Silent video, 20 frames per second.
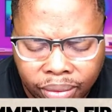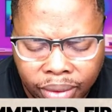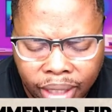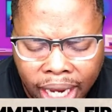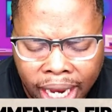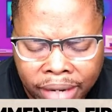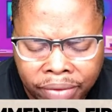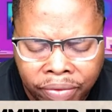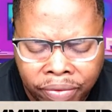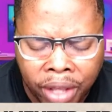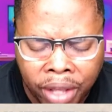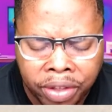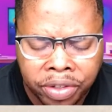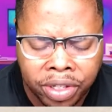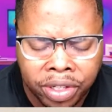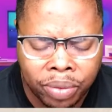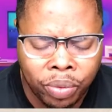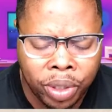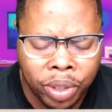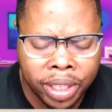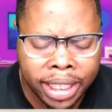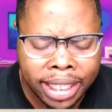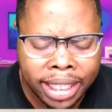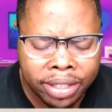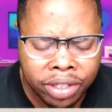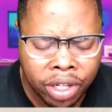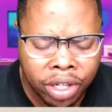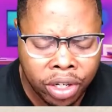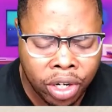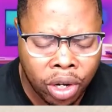And Father, someone needs
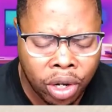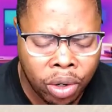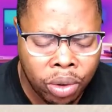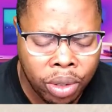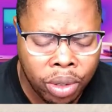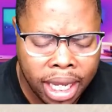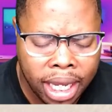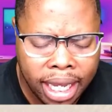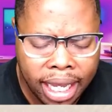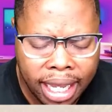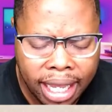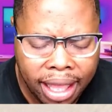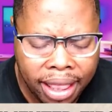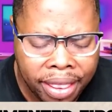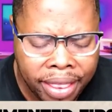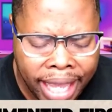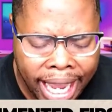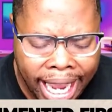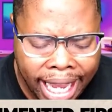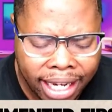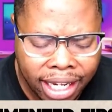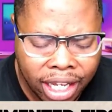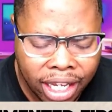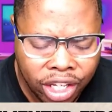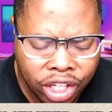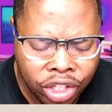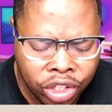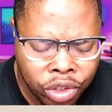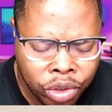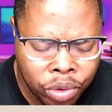to know that
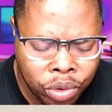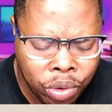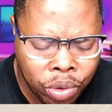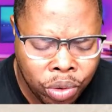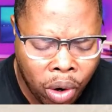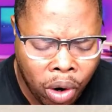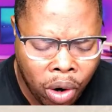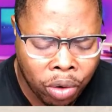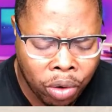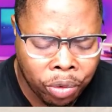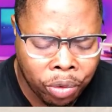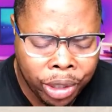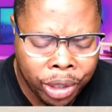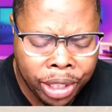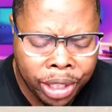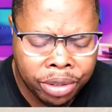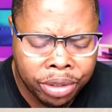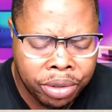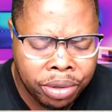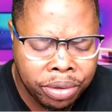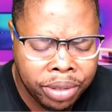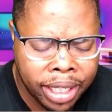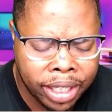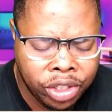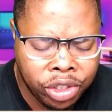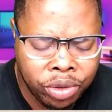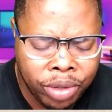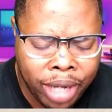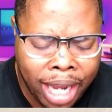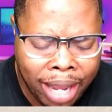you are real,
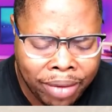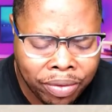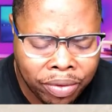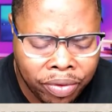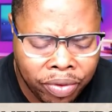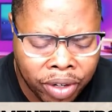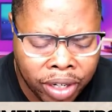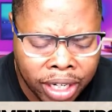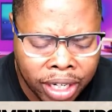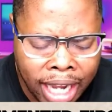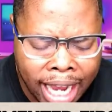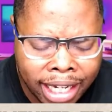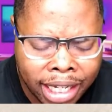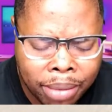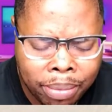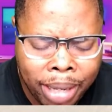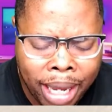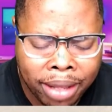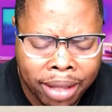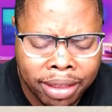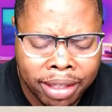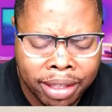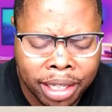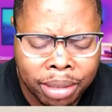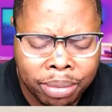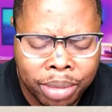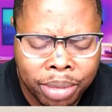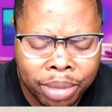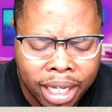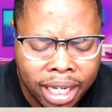that you haven't forgotten about
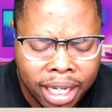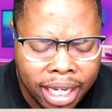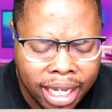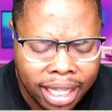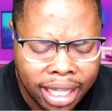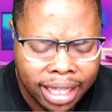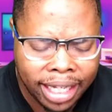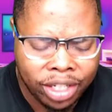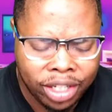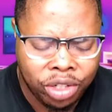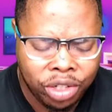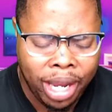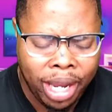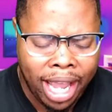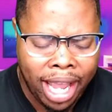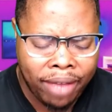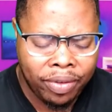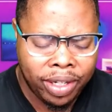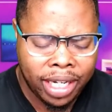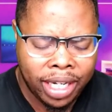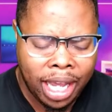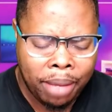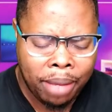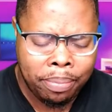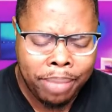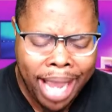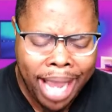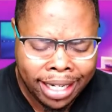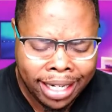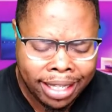them, that you haven't
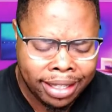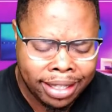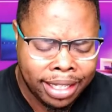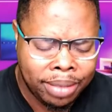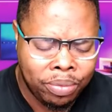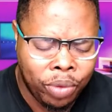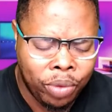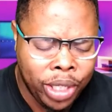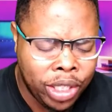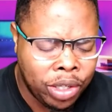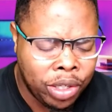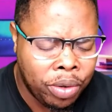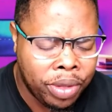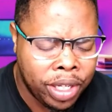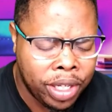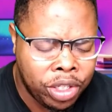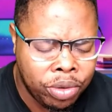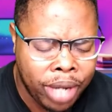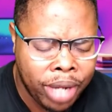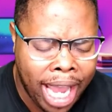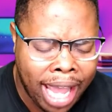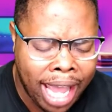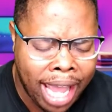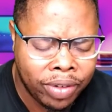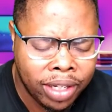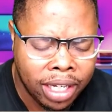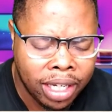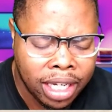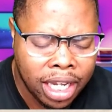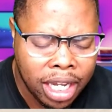abandoned them. We know that you
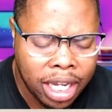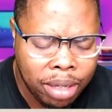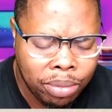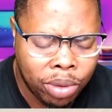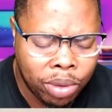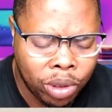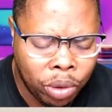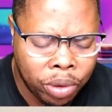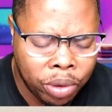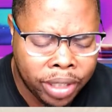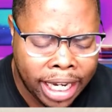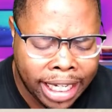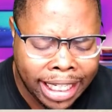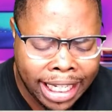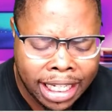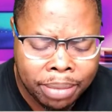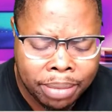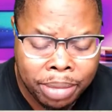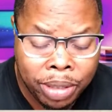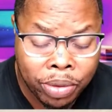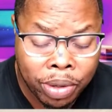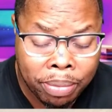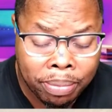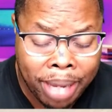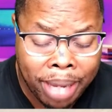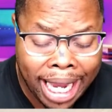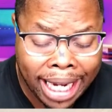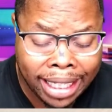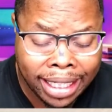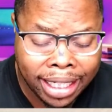haven't, but Lord, they need to be
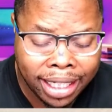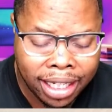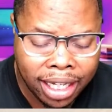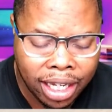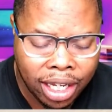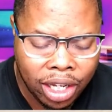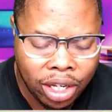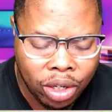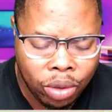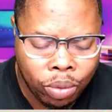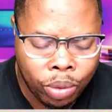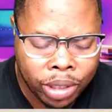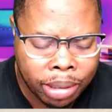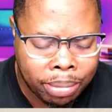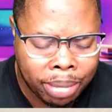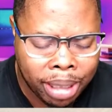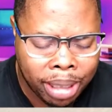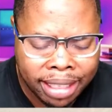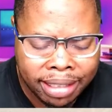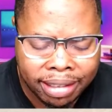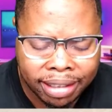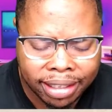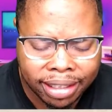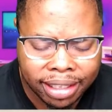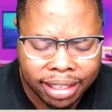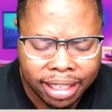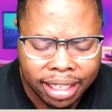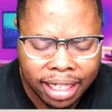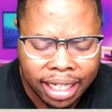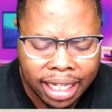reminded with a blessing.
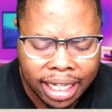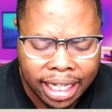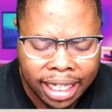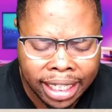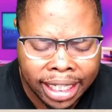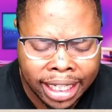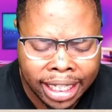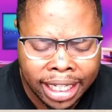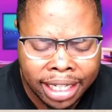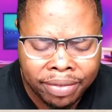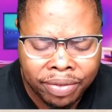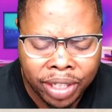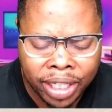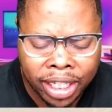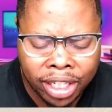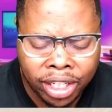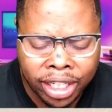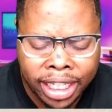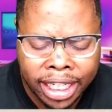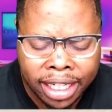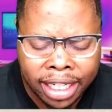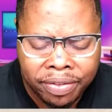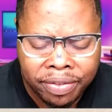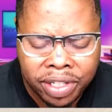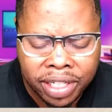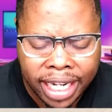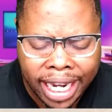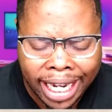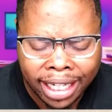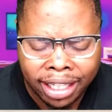Give
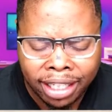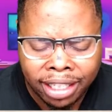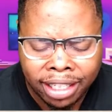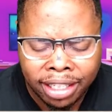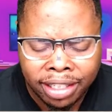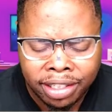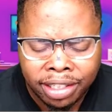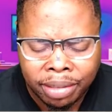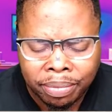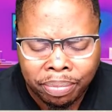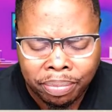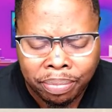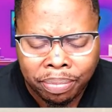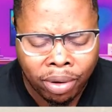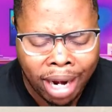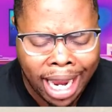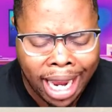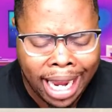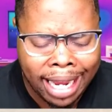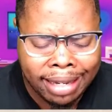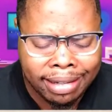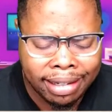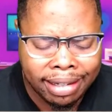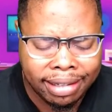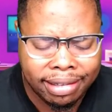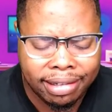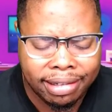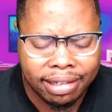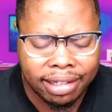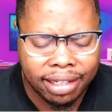gifts and good
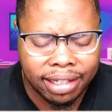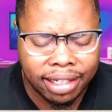surprises.